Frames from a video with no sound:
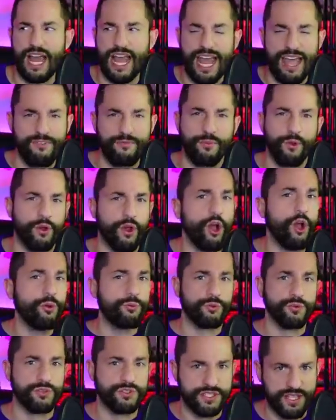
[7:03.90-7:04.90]
I have more
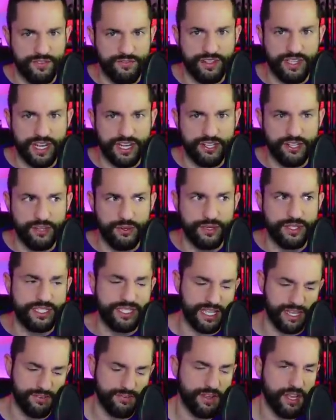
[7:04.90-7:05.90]
homebrew stuff that I do
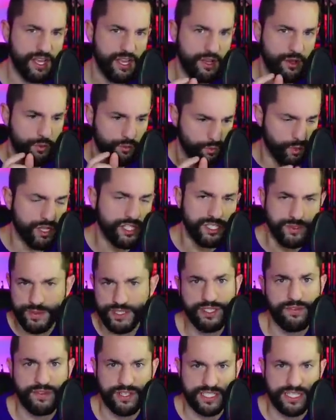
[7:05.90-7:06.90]
instead of one
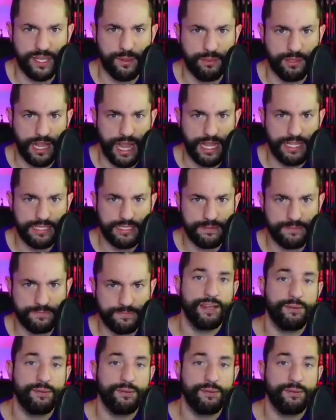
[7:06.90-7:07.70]
specific subclass.